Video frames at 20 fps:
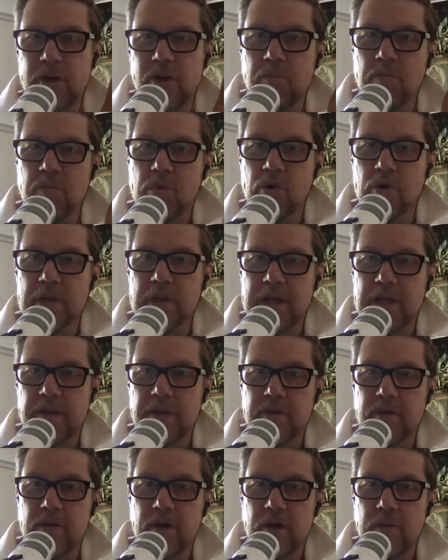when it got more
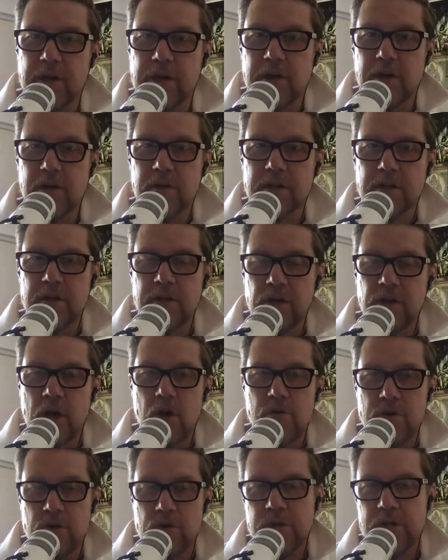lethal, and we called
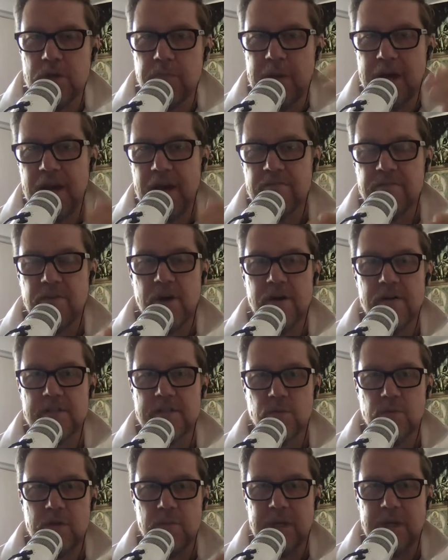no naughty bad
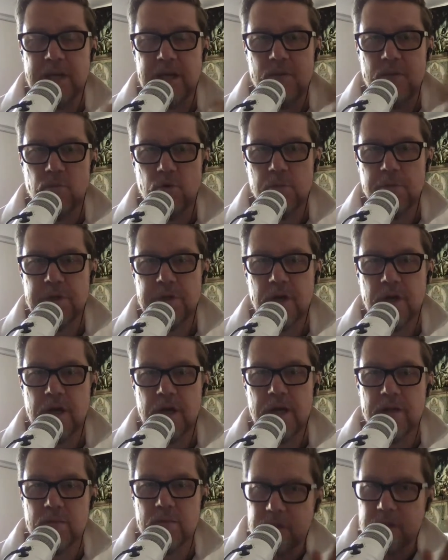virus when it became more
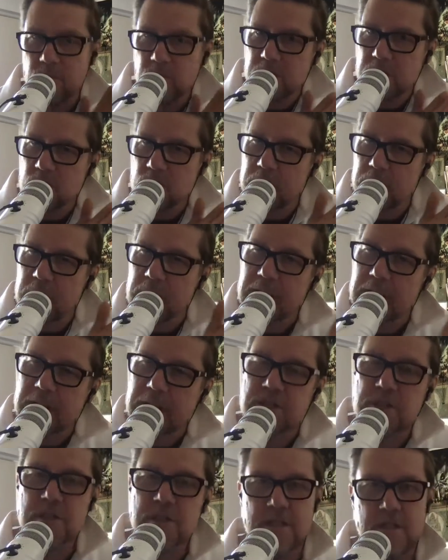benign, and we, we, we
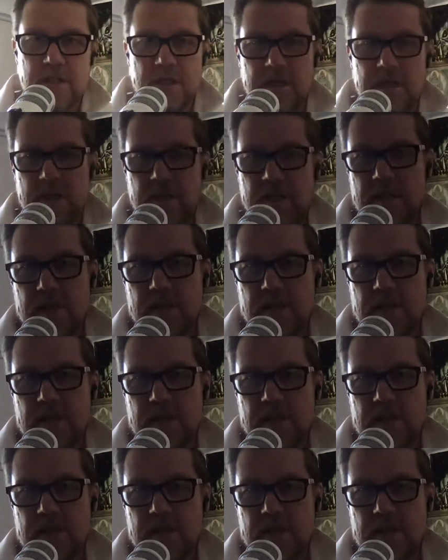nudged it.